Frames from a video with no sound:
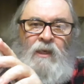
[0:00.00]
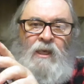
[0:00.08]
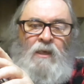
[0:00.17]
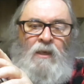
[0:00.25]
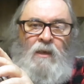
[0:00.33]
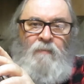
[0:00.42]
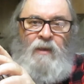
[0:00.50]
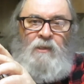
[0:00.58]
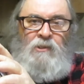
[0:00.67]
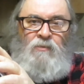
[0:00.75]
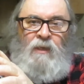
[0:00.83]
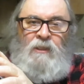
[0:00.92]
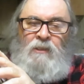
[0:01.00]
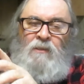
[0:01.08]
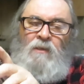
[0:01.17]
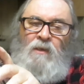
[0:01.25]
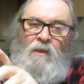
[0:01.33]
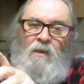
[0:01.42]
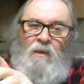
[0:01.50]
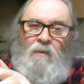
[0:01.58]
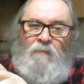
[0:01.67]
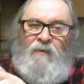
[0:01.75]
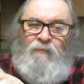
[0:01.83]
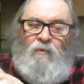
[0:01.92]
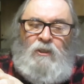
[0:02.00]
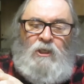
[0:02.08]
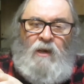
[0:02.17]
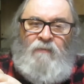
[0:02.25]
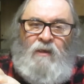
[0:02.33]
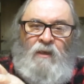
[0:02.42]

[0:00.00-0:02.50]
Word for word: the Kennedy administration before John F.